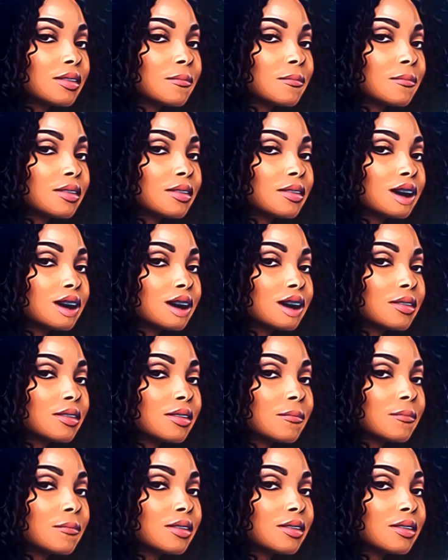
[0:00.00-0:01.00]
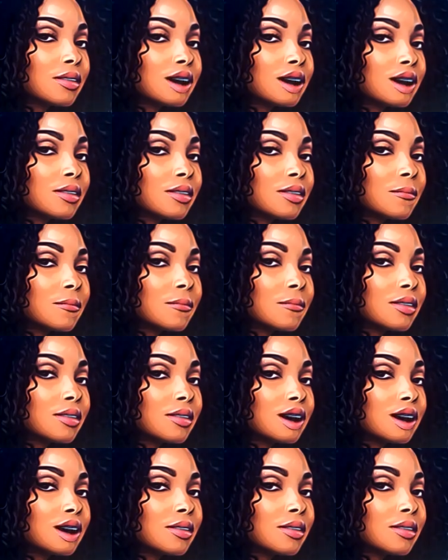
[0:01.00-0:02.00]
After he reads his letter, she gonna
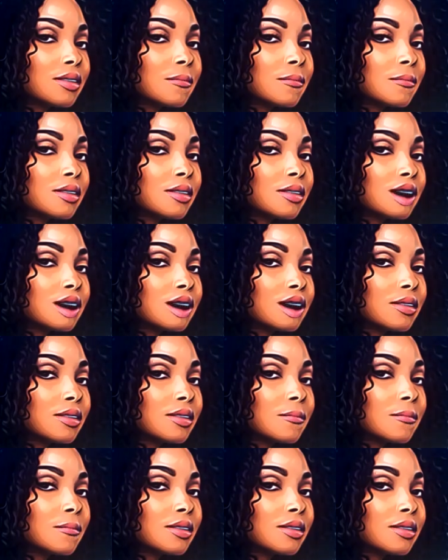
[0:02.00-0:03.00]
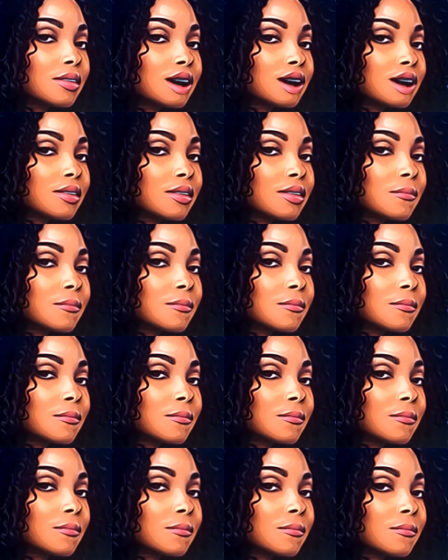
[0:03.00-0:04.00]
say, I'm not comfortable reading my letter because
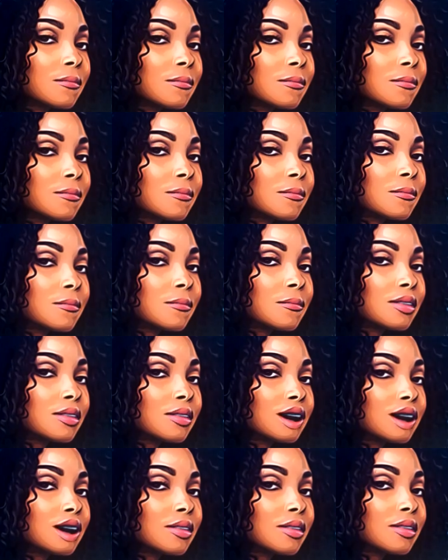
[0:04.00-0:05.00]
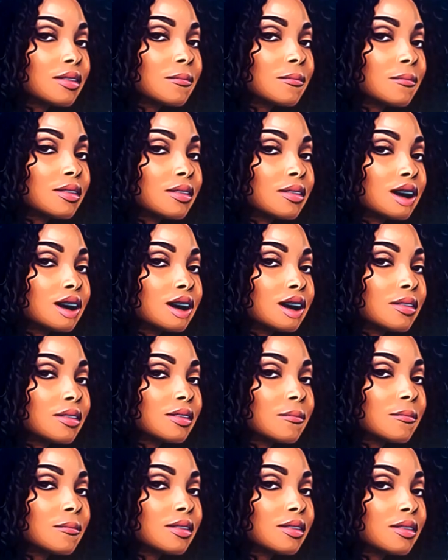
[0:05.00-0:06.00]
every time I let my guard down and every time
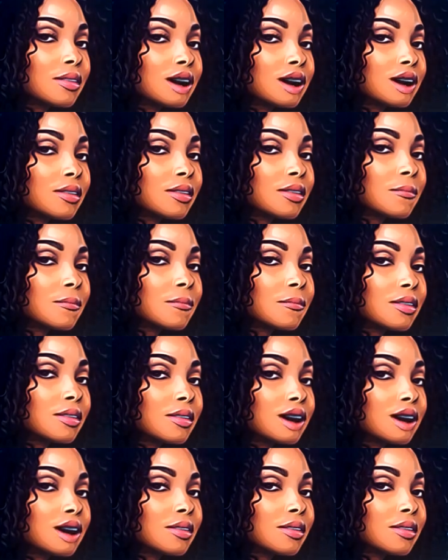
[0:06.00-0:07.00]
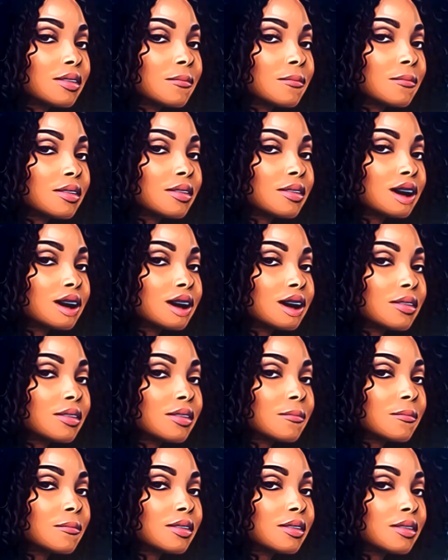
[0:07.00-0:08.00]
I tell you something personal, you run back
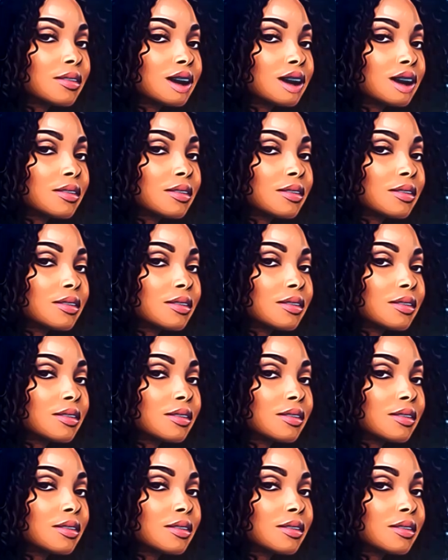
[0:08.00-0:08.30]
and tell the guy,